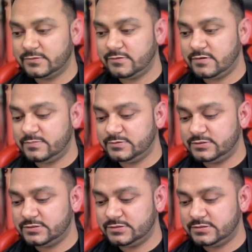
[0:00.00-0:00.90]

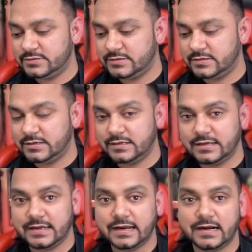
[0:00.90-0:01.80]
Whoops.
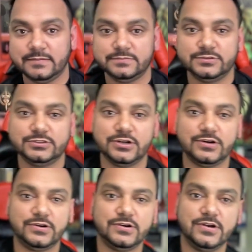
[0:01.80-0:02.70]
Yeah,
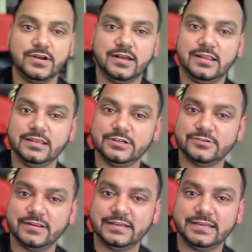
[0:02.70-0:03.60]
so
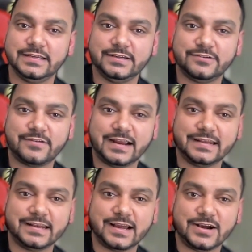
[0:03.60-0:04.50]
literally
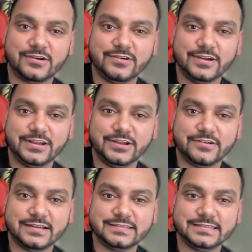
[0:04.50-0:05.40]
right now you
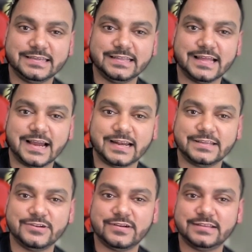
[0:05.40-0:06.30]
can see
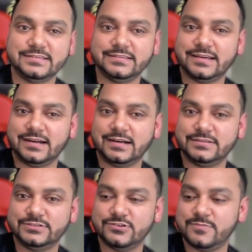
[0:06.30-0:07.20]
that you can
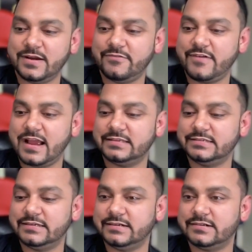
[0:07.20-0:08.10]
show my face
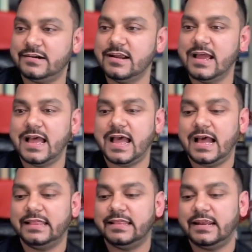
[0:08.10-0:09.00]
here,
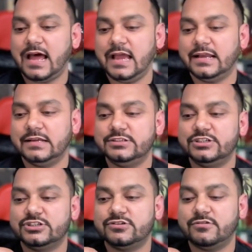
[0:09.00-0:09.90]
and then I can
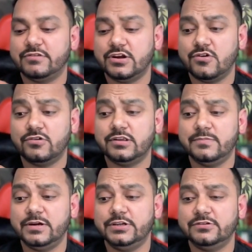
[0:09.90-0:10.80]
just record the
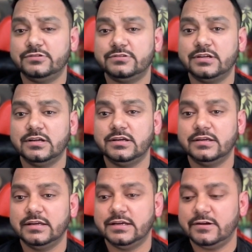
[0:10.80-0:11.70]
videos,
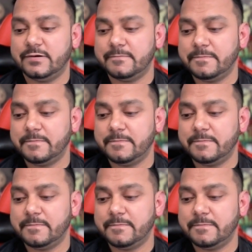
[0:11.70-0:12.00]
you know.